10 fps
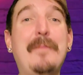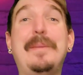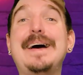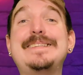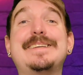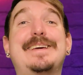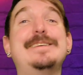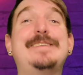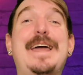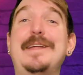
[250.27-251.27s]
but
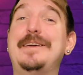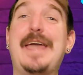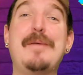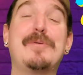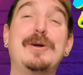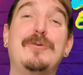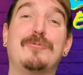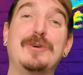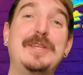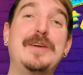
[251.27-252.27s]
Kazan and Gabriel
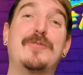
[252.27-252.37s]
really